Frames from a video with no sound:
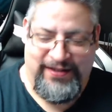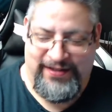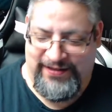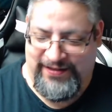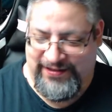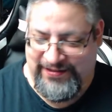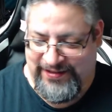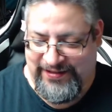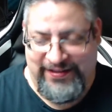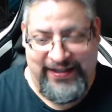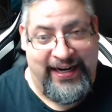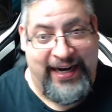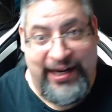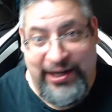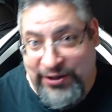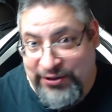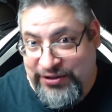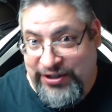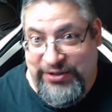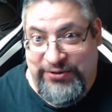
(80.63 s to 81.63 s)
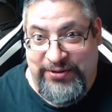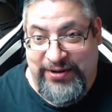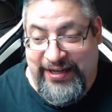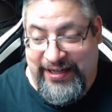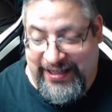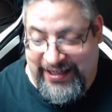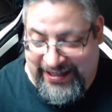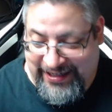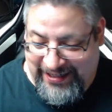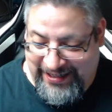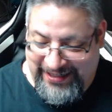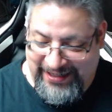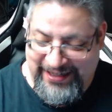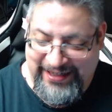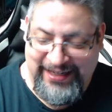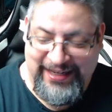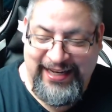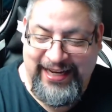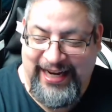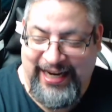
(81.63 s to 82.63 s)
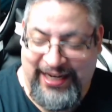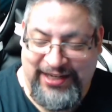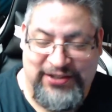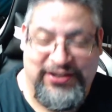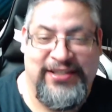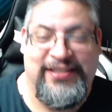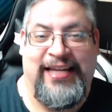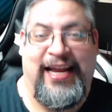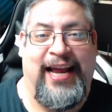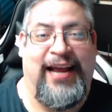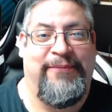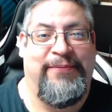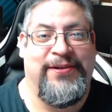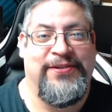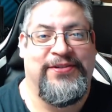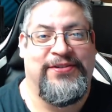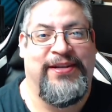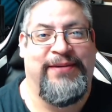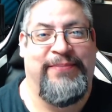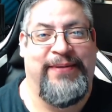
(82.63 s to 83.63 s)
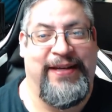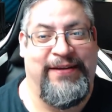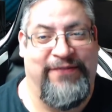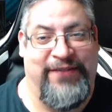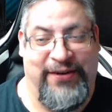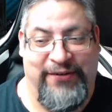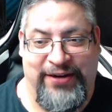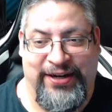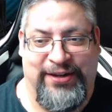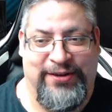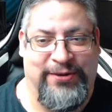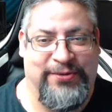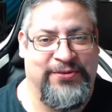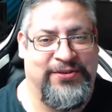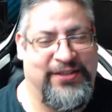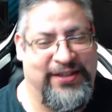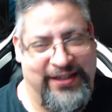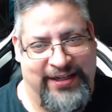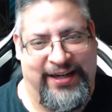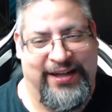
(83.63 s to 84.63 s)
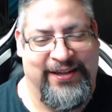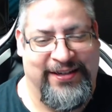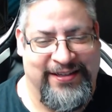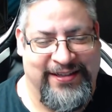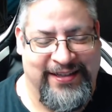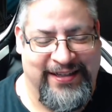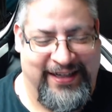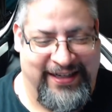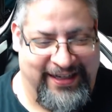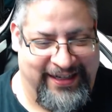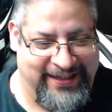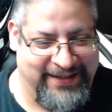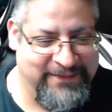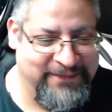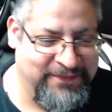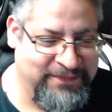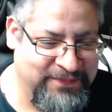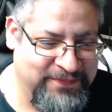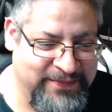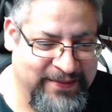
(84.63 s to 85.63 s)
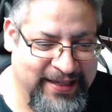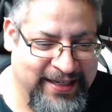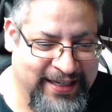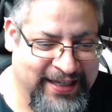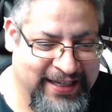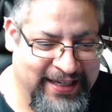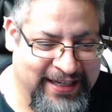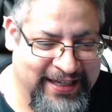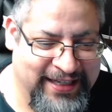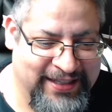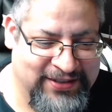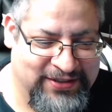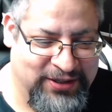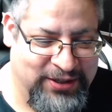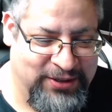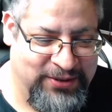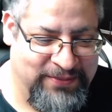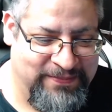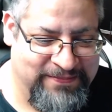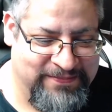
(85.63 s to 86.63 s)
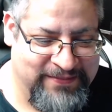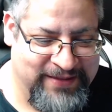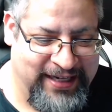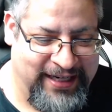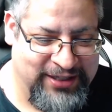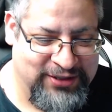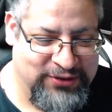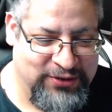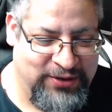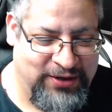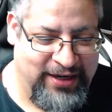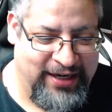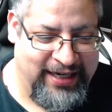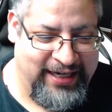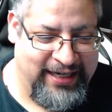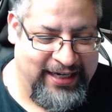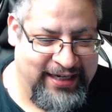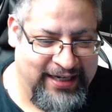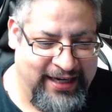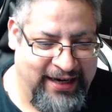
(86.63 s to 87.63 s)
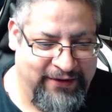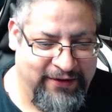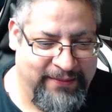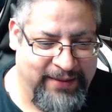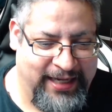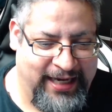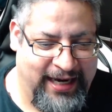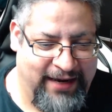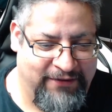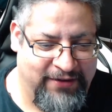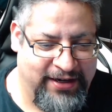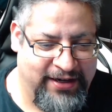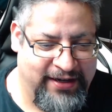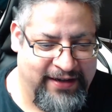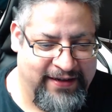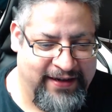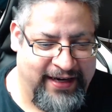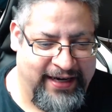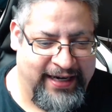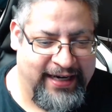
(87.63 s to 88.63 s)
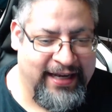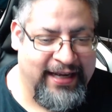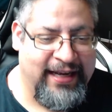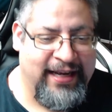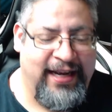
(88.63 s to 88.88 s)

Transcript: This is an energy drink. It just happens to be very close in color to that. So, enjoy. Everybody have a good day.